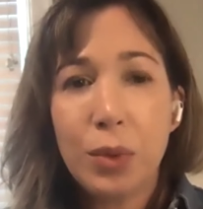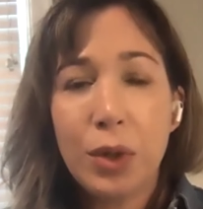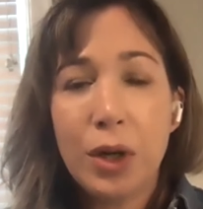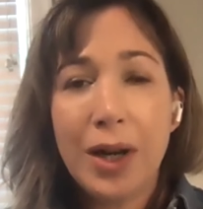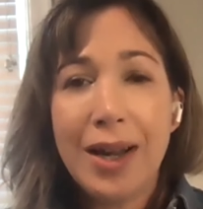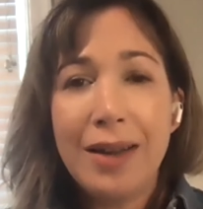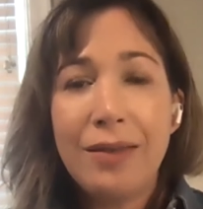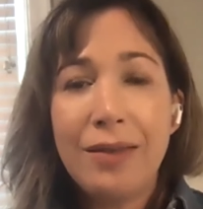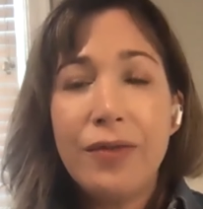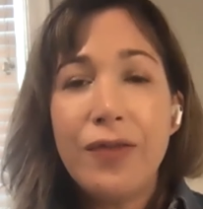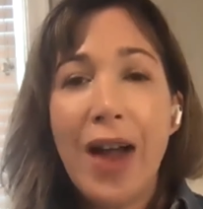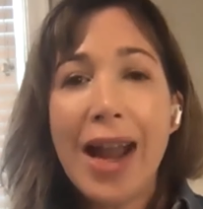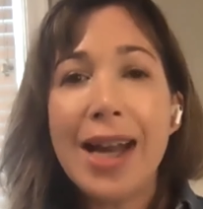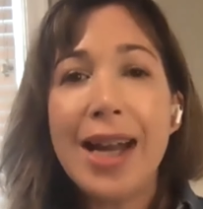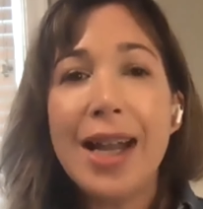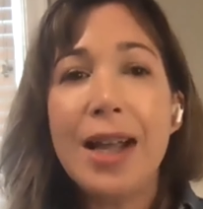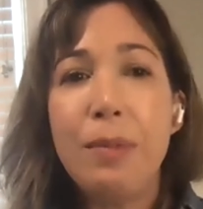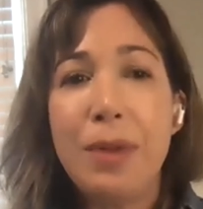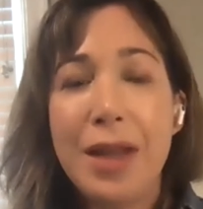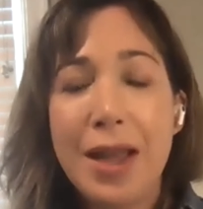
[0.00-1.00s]
we're
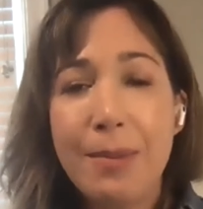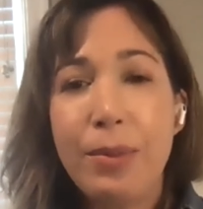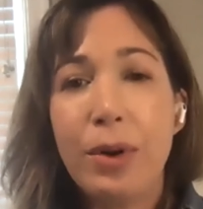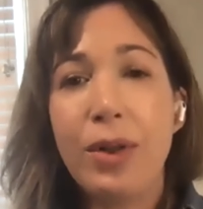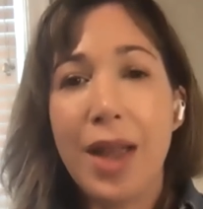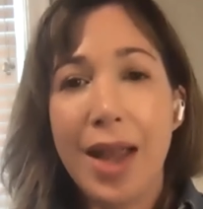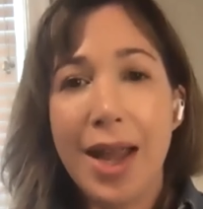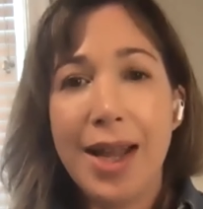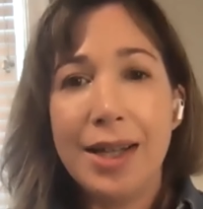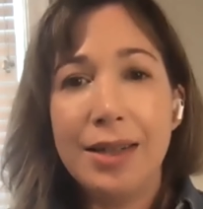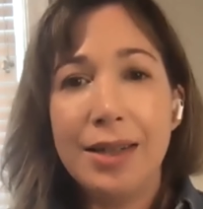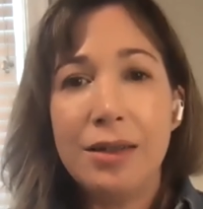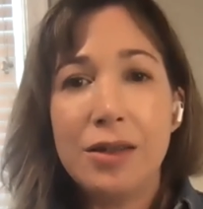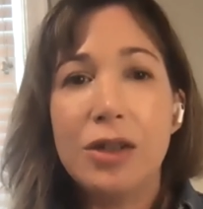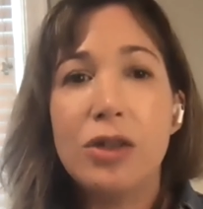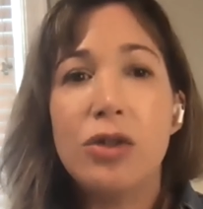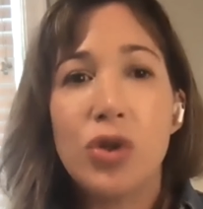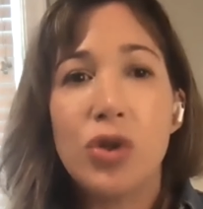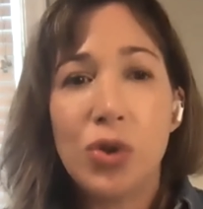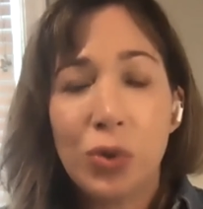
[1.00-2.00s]
inviting people in
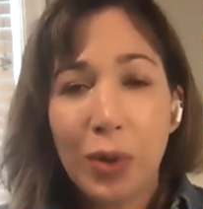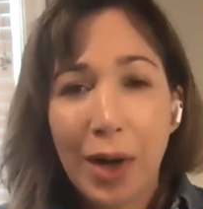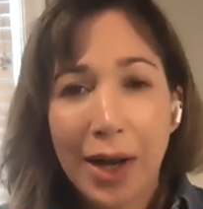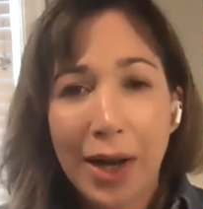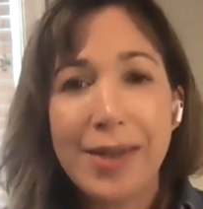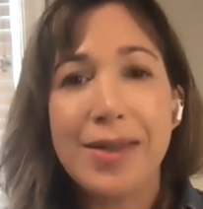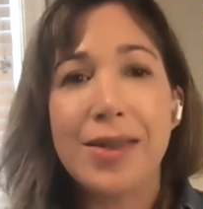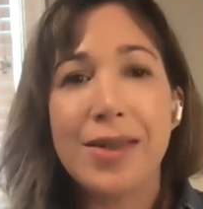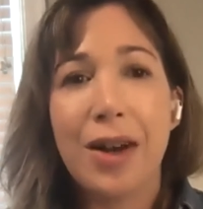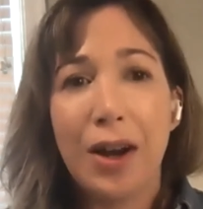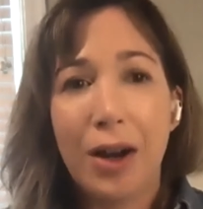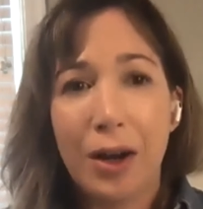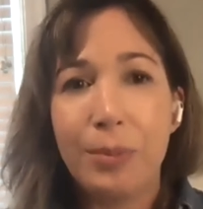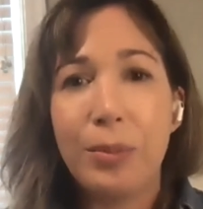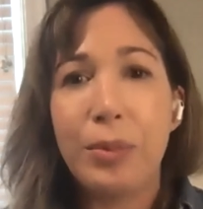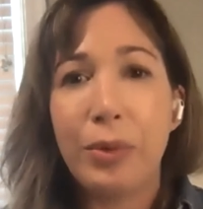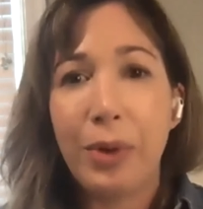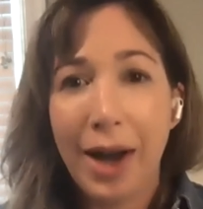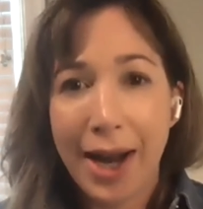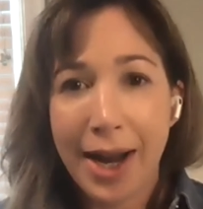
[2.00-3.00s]
to trust our
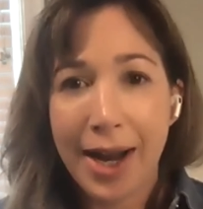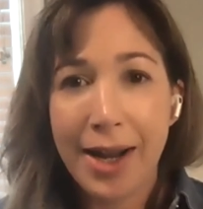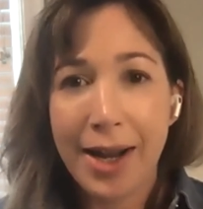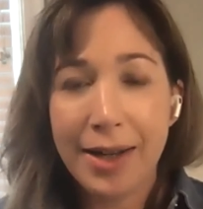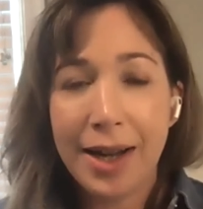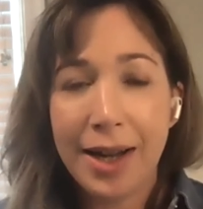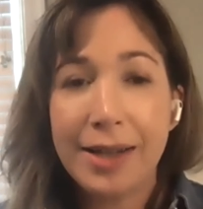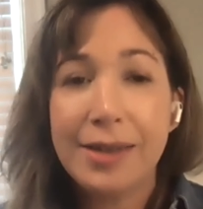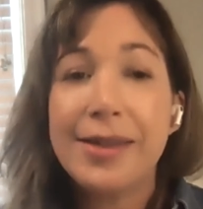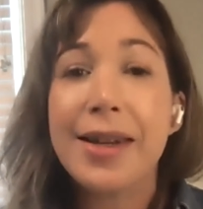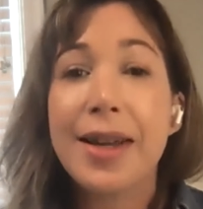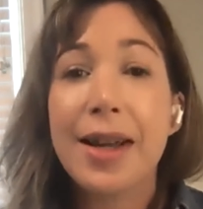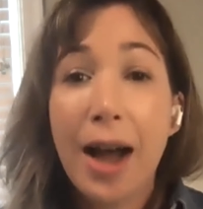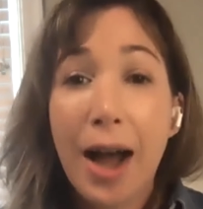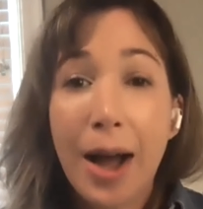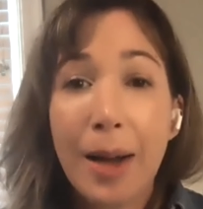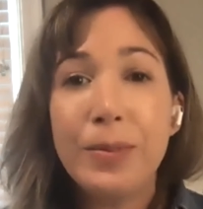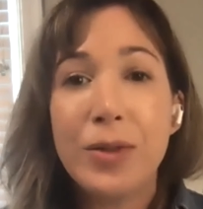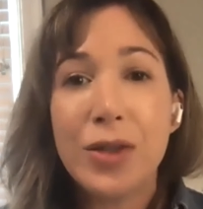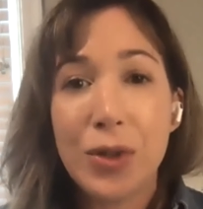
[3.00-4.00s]
brand and to
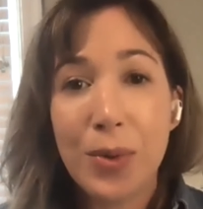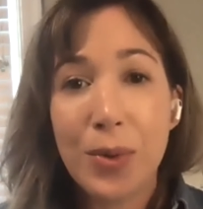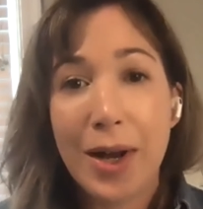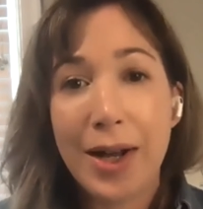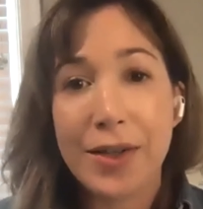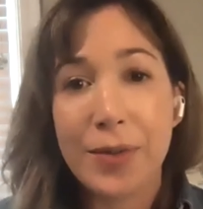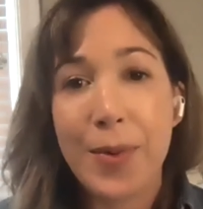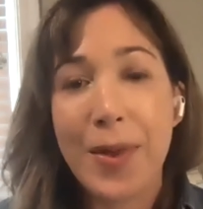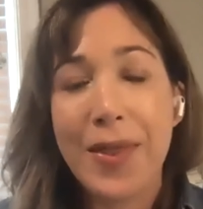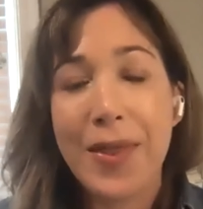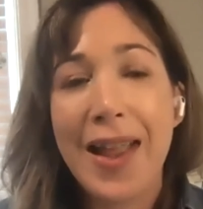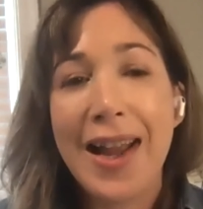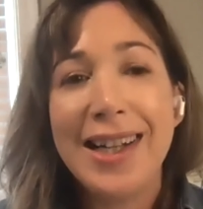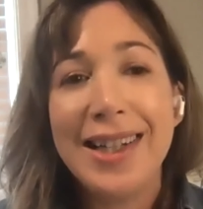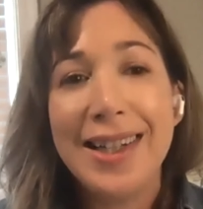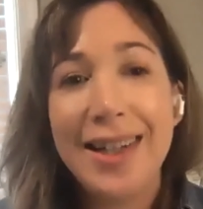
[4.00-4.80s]
come to us when they